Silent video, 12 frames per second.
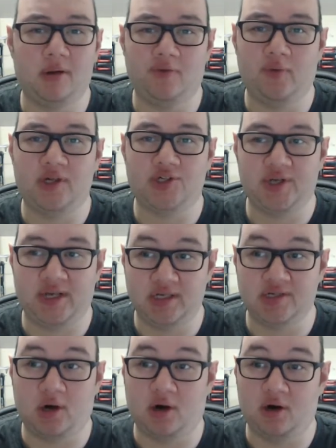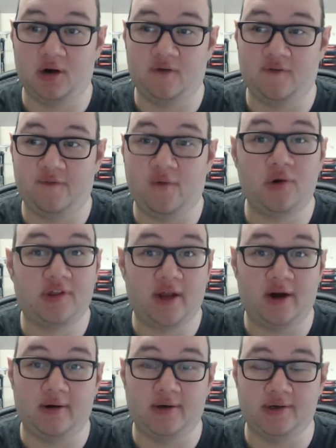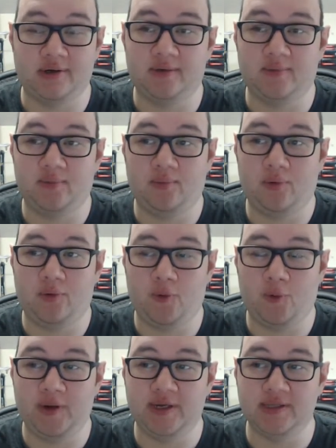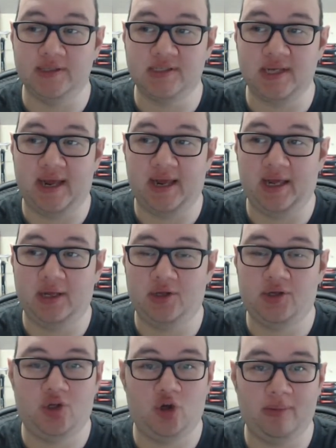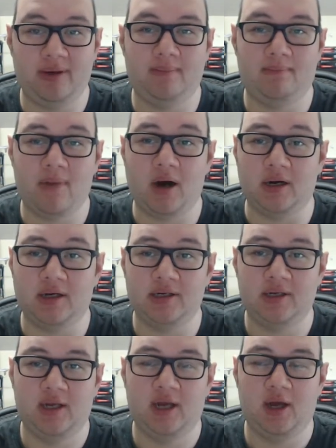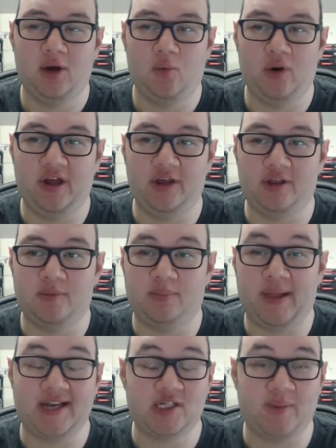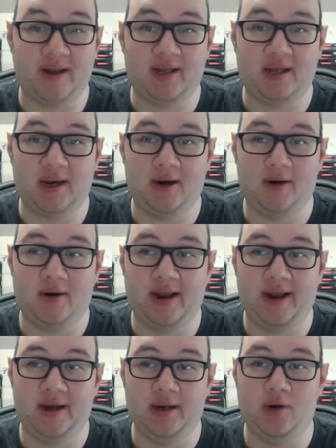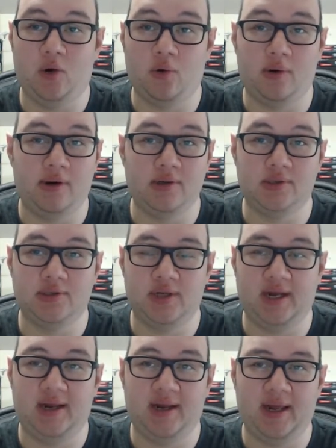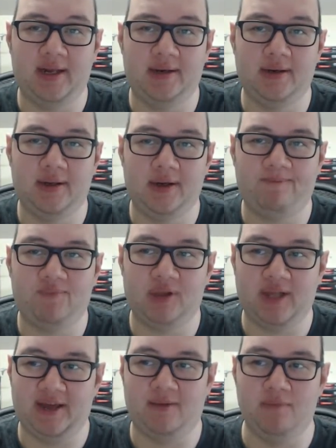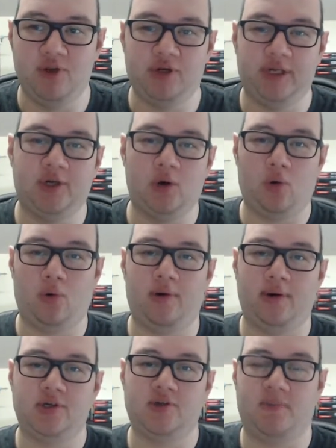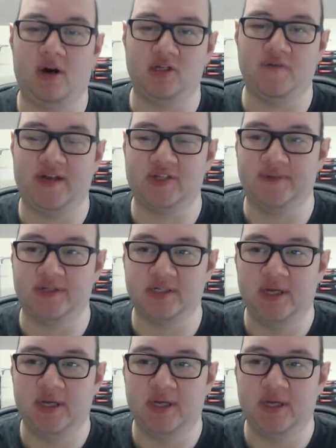of which is our 4th character, who is a human monk with black spiky hair and an orange and like muted orange monk's vestments.